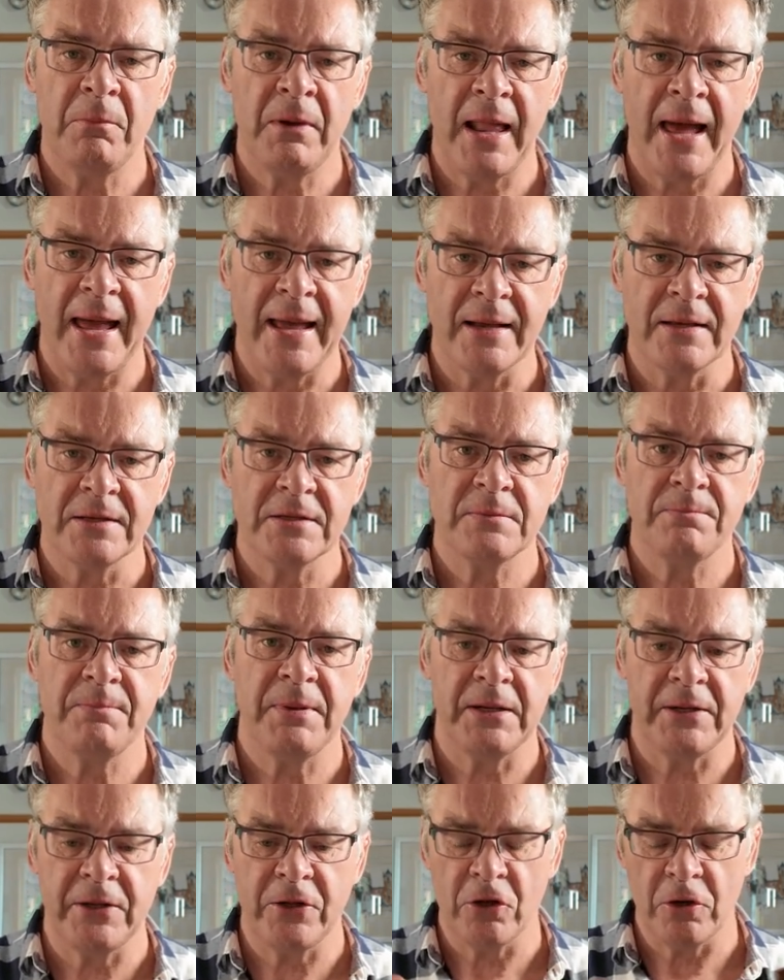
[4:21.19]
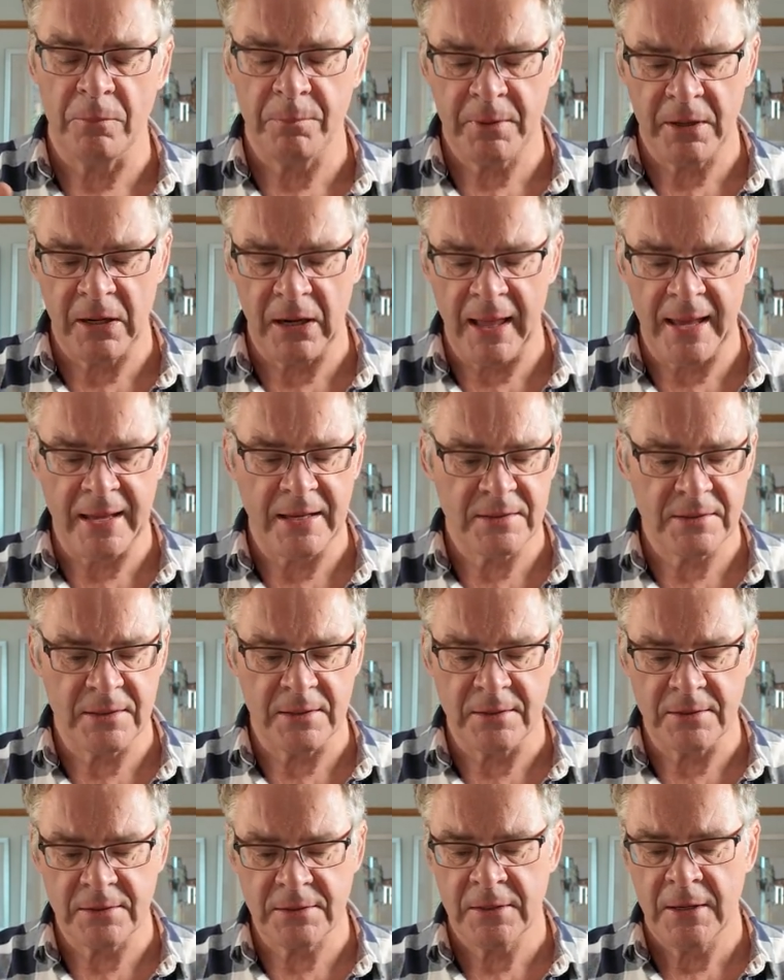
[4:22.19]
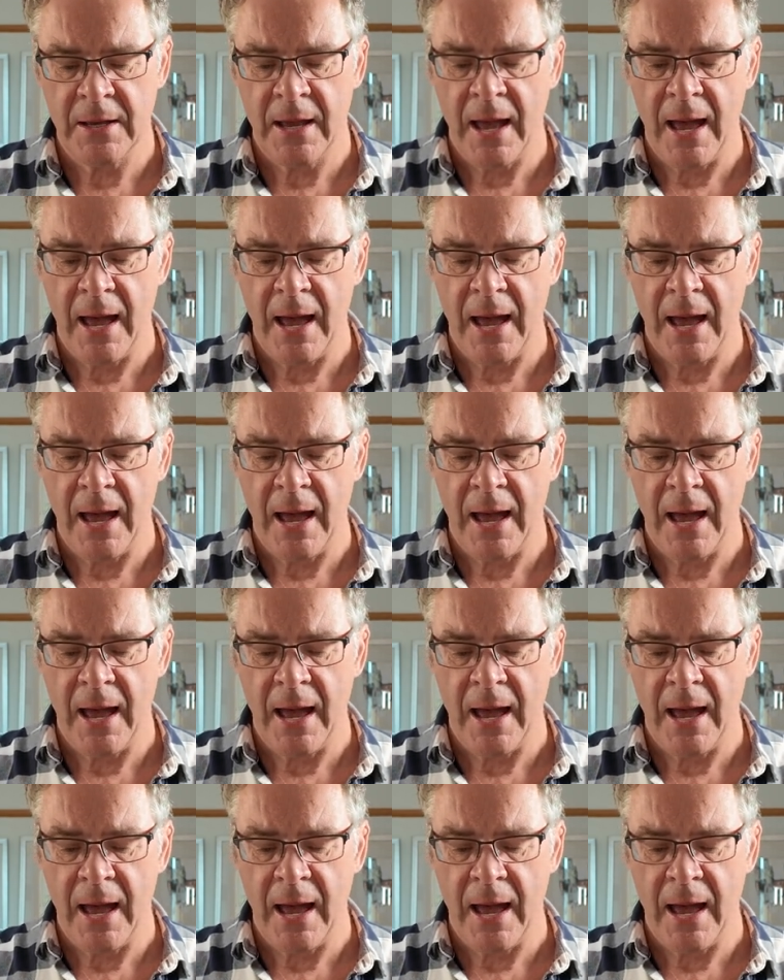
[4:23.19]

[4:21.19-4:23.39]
layers, building up glazes,